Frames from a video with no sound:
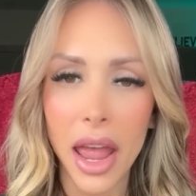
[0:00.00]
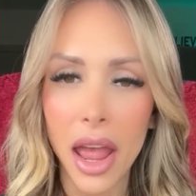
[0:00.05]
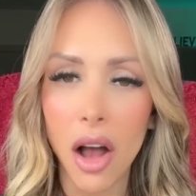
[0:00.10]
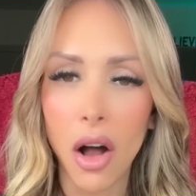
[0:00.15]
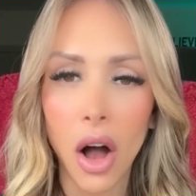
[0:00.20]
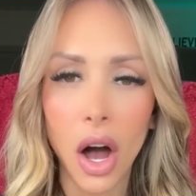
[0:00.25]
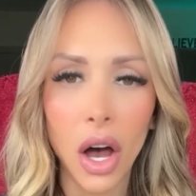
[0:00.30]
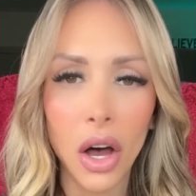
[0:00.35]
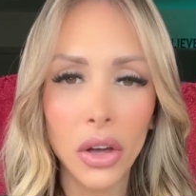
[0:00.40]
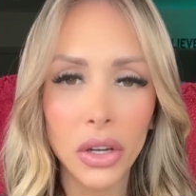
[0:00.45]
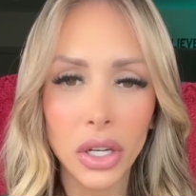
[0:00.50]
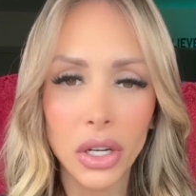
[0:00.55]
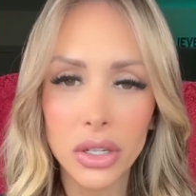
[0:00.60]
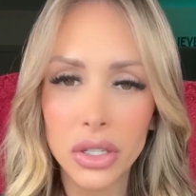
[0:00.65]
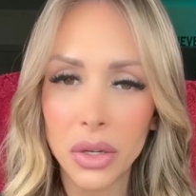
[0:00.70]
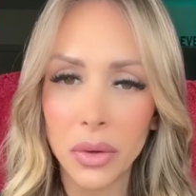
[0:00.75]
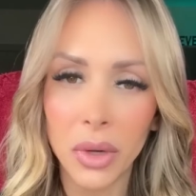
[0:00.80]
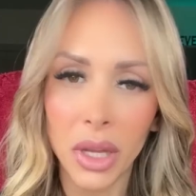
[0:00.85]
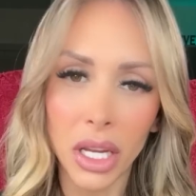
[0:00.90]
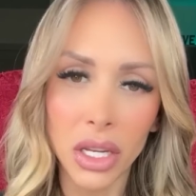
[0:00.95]
All your
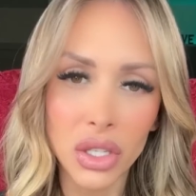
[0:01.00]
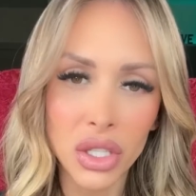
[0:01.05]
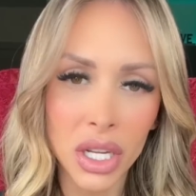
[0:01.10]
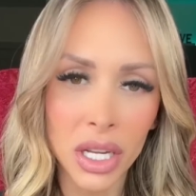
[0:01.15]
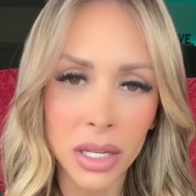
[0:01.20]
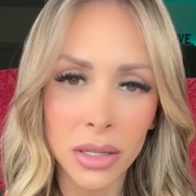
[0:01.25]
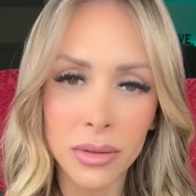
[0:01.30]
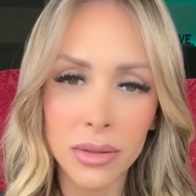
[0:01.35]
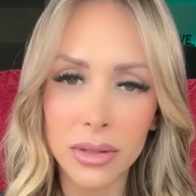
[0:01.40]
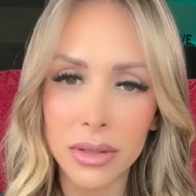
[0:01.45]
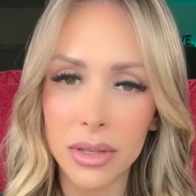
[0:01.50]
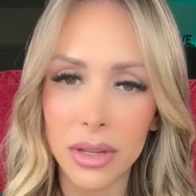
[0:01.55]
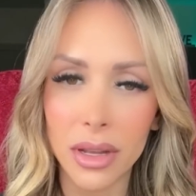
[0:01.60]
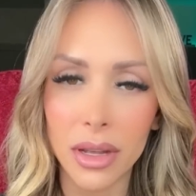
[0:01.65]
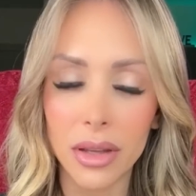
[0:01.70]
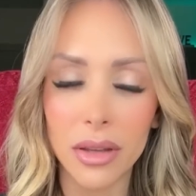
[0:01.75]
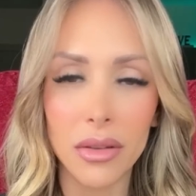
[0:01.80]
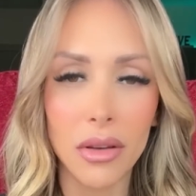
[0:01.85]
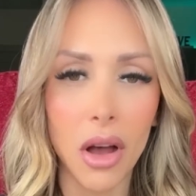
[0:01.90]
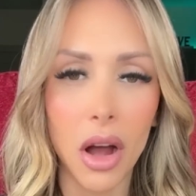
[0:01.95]
donations
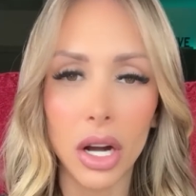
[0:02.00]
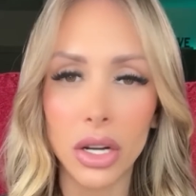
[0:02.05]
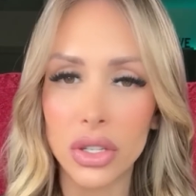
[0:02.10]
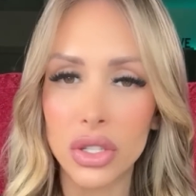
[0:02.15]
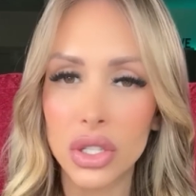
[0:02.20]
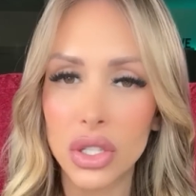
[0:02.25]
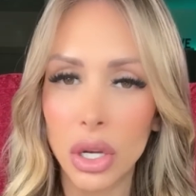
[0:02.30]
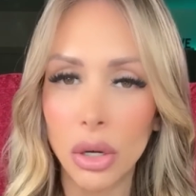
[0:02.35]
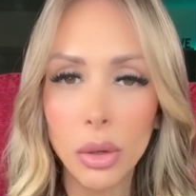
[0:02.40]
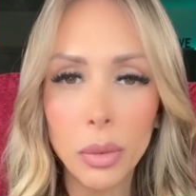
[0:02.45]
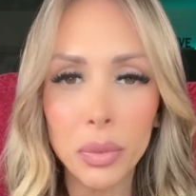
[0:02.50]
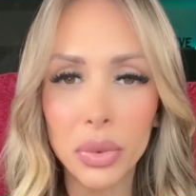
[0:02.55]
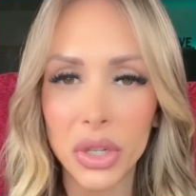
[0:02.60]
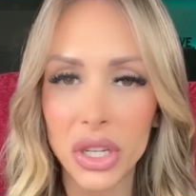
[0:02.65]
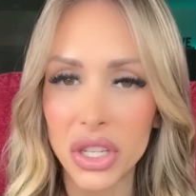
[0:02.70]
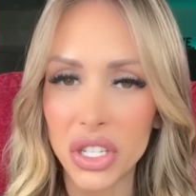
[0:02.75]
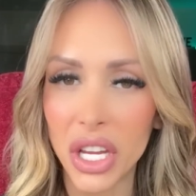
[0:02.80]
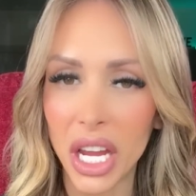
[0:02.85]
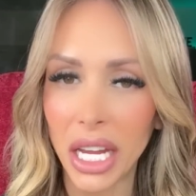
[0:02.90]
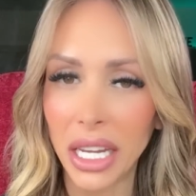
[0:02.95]
are so
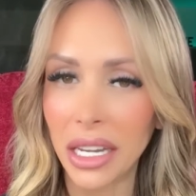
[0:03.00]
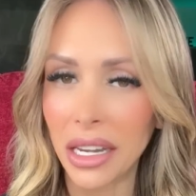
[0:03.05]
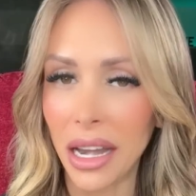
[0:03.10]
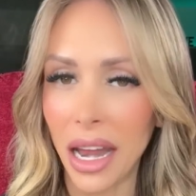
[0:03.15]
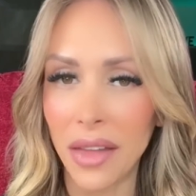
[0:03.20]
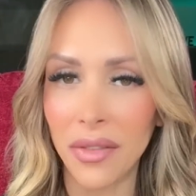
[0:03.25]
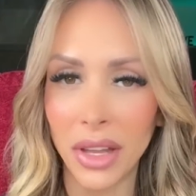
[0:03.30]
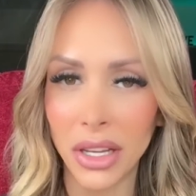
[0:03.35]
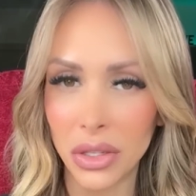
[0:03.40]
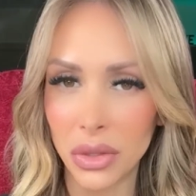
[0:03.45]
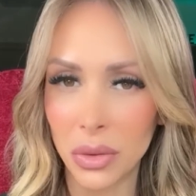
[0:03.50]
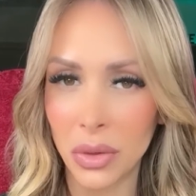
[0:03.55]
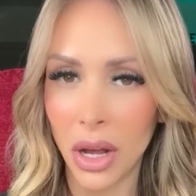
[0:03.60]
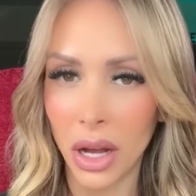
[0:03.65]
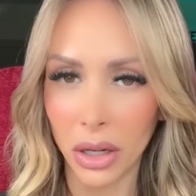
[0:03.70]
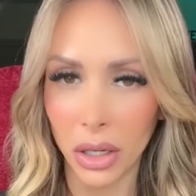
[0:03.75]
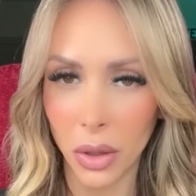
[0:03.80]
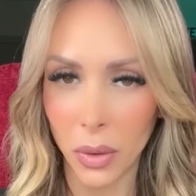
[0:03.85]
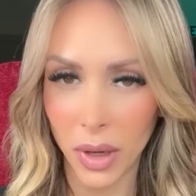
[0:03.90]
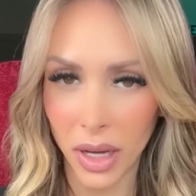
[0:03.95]
appreciated and they do not
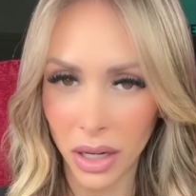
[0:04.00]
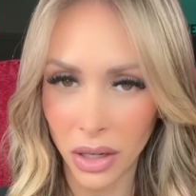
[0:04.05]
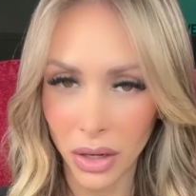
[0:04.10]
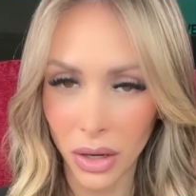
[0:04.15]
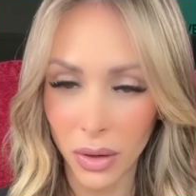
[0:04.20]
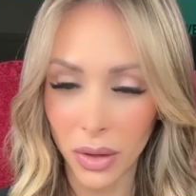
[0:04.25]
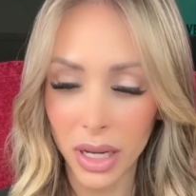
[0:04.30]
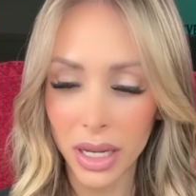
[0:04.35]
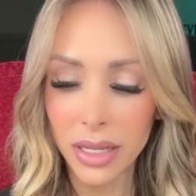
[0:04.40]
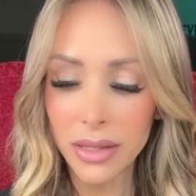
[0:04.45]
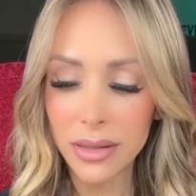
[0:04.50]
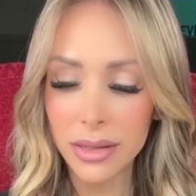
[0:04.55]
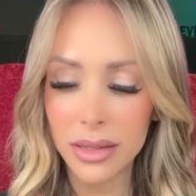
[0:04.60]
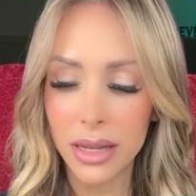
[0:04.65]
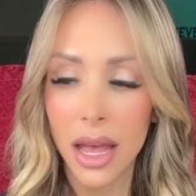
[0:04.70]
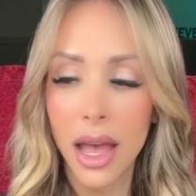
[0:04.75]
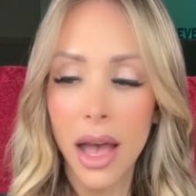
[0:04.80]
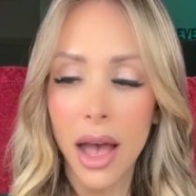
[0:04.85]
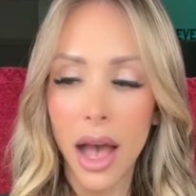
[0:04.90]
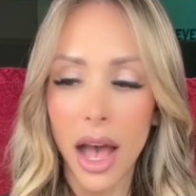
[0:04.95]
go unnoticed,
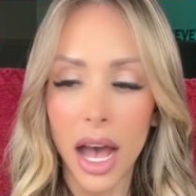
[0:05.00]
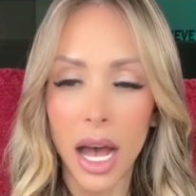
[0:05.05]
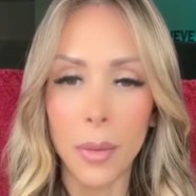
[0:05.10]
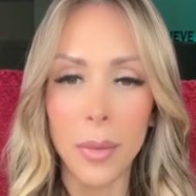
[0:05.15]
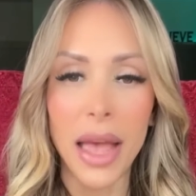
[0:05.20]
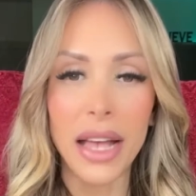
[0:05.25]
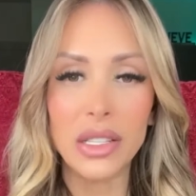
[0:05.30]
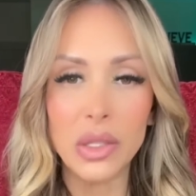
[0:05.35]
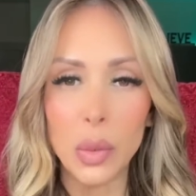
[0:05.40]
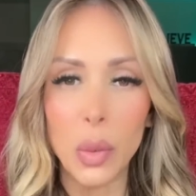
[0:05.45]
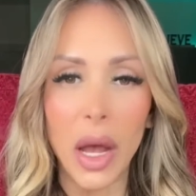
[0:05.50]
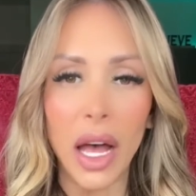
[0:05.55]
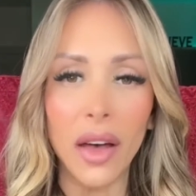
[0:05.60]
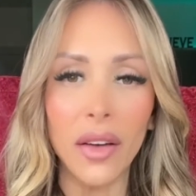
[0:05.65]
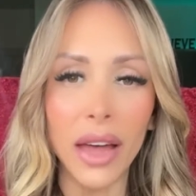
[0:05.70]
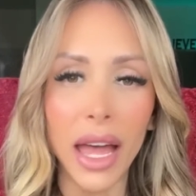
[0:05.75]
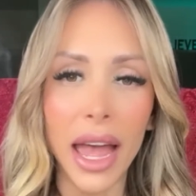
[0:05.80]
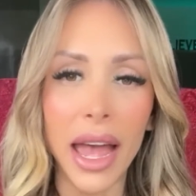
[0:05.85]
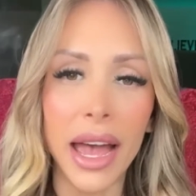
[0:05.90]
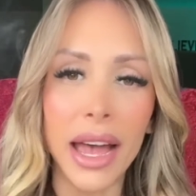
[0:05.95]
as
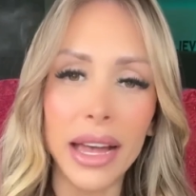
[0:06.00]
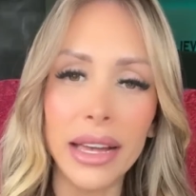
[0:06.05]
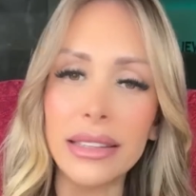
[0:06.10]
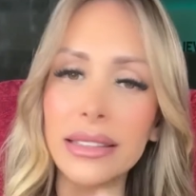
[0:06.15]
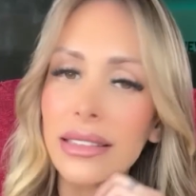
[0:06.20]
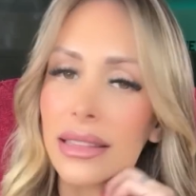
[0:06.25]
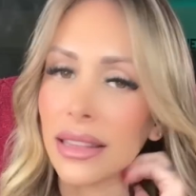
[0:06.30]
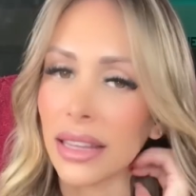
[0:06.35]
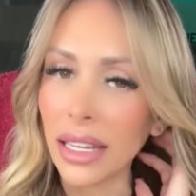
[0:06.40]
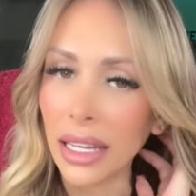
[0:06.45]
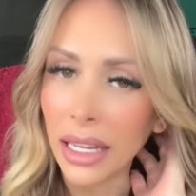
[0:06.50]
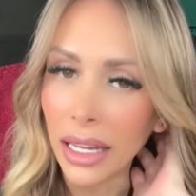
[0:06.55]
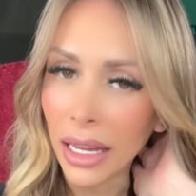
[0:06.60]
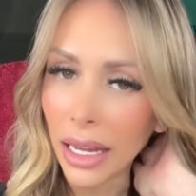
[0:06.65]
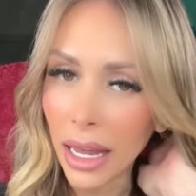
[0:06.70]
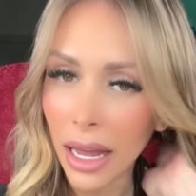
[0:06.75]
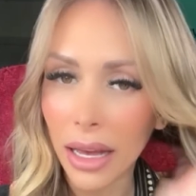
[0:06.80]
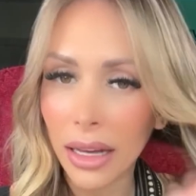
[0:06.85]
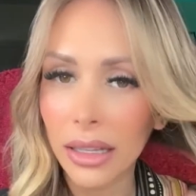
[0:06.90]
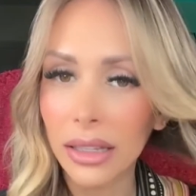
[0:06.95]
well as the
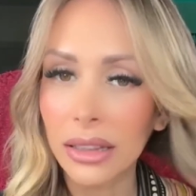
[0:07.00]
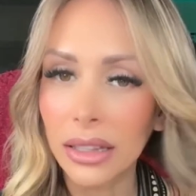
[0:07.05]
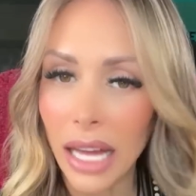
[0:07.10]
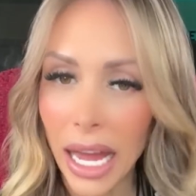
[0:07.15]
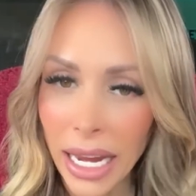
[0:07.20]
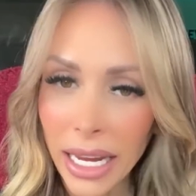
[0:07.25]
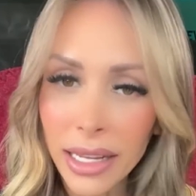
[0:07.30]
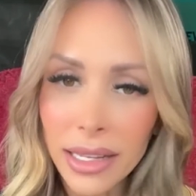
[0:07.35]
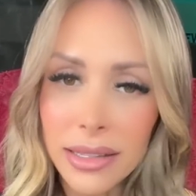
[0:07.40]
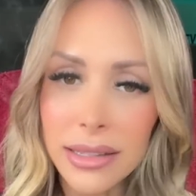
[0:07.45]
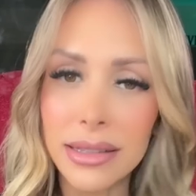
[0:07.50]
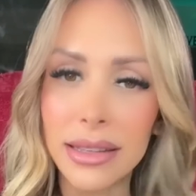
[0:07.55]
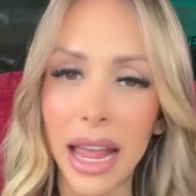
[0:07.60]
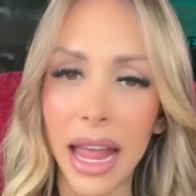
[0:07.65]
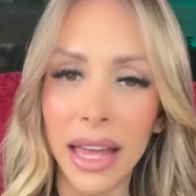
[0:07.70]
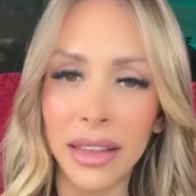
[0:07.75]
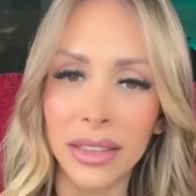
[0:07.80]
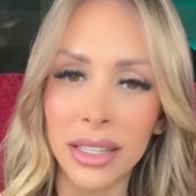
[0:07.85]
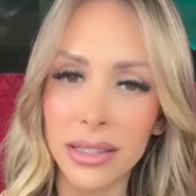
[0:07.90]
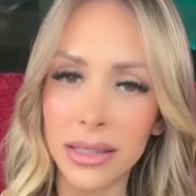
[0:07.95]
likes
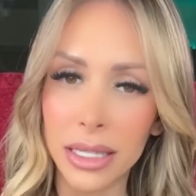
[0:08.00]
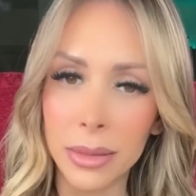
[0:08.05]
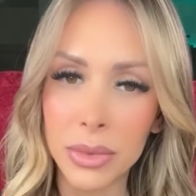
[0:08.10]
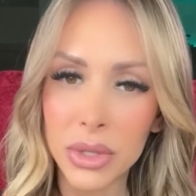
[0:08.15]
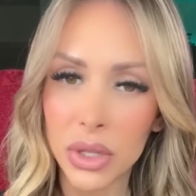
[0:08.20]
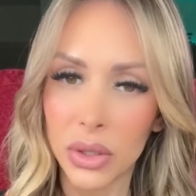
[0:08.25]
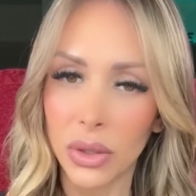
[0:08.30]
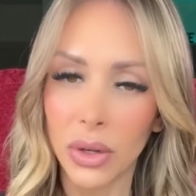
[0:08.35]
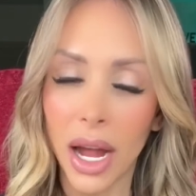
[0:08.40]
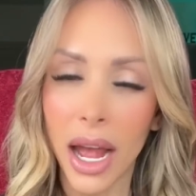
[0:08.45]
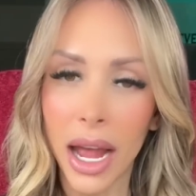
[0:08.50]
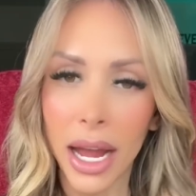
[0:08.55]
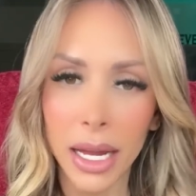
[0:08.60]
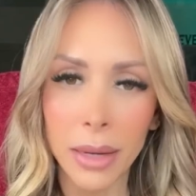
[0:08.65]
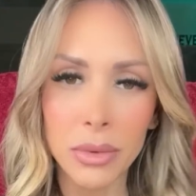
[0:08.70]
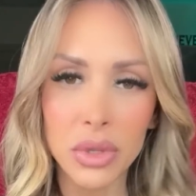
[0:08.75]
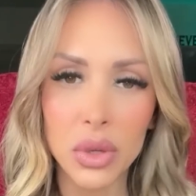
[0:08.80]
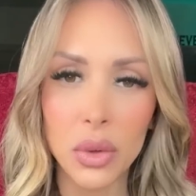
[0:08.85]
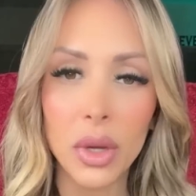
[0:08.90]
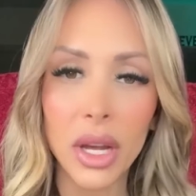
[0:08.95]
and the
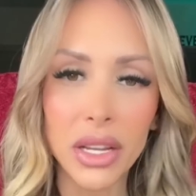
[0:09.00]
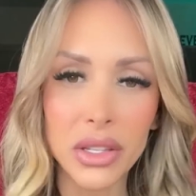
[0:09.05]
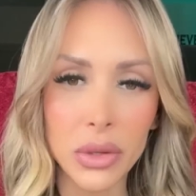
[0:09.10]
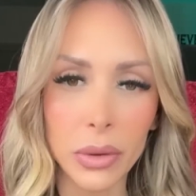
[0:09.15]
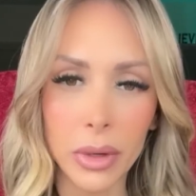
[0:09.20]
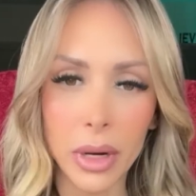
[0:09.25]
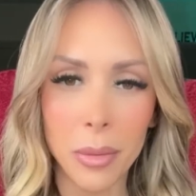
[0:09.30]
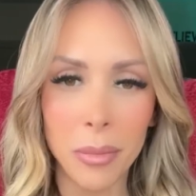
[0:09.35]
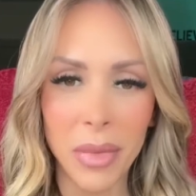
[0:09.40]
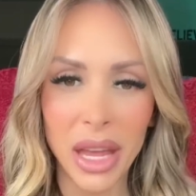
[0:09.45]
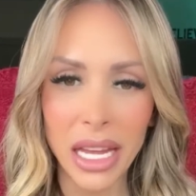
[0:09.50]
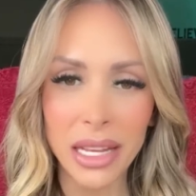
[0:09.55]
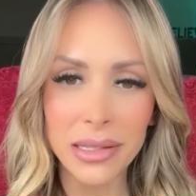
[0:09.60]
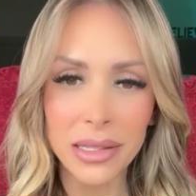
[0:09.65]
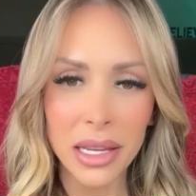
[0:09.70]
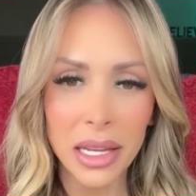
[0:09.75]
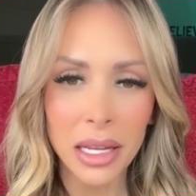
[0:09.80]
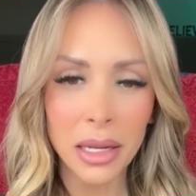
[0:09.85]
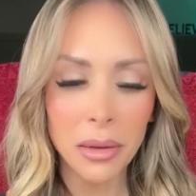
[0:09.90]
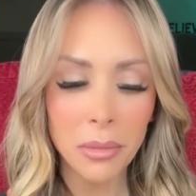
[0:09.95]
subscribes. You guys are
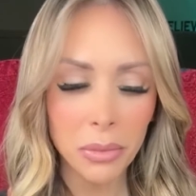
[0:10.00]
amazing.